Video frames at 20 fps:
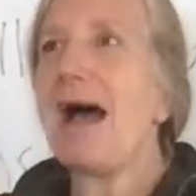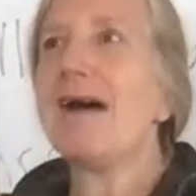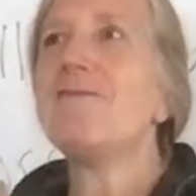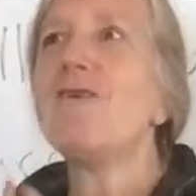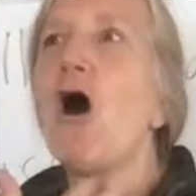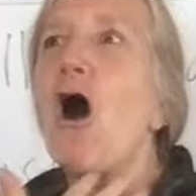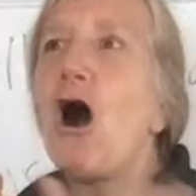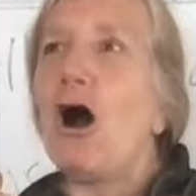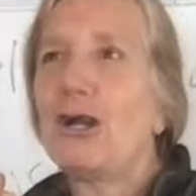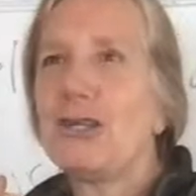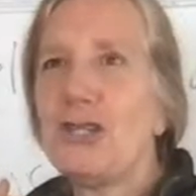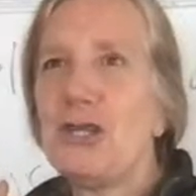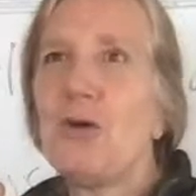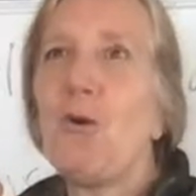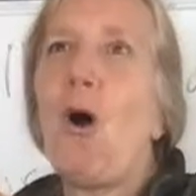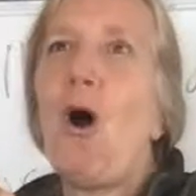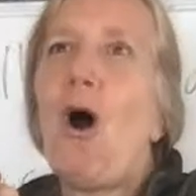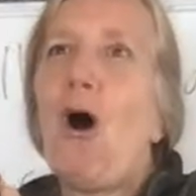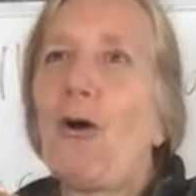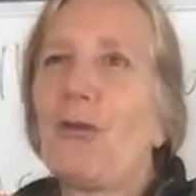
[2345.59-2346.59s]
have on you
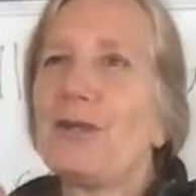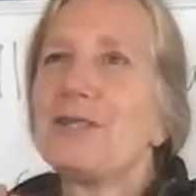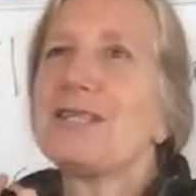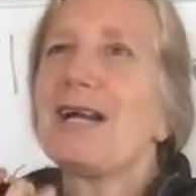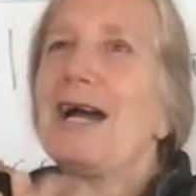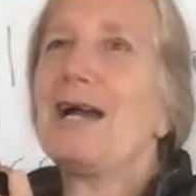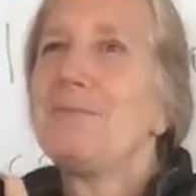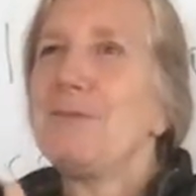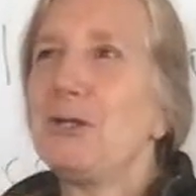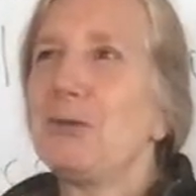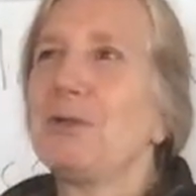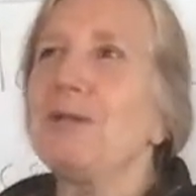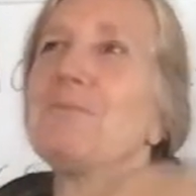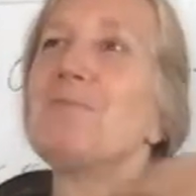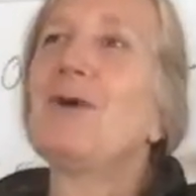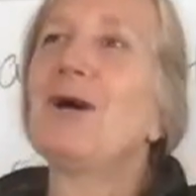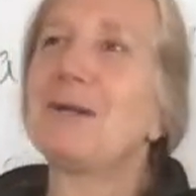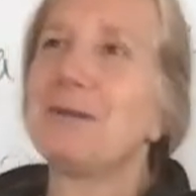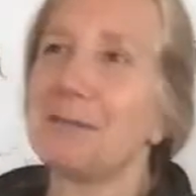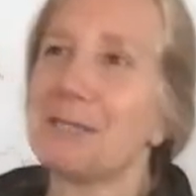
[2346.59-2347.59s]
all the time. You wouldn't
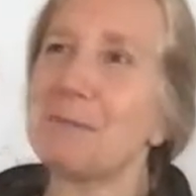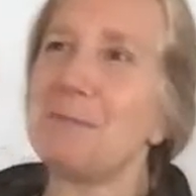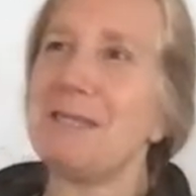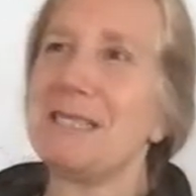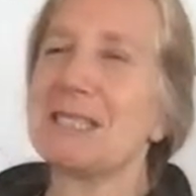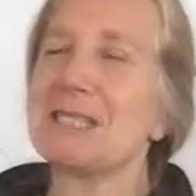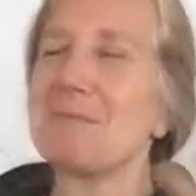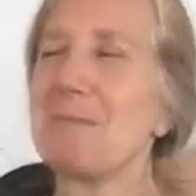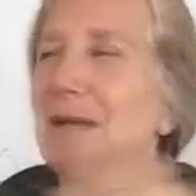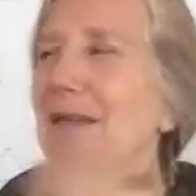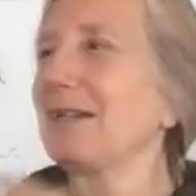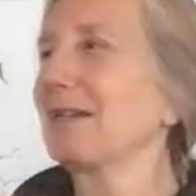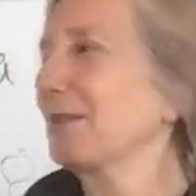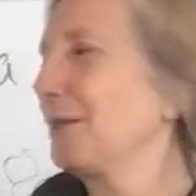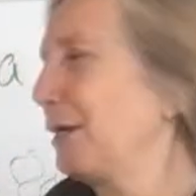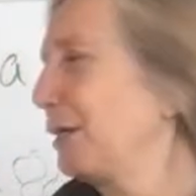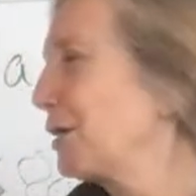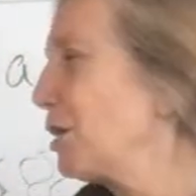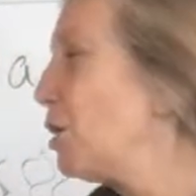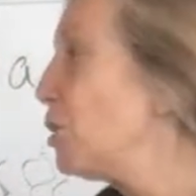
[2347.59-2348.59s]
want us to be smelling
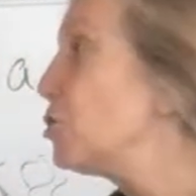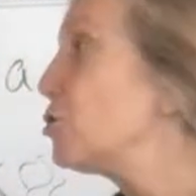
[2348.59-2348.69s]
like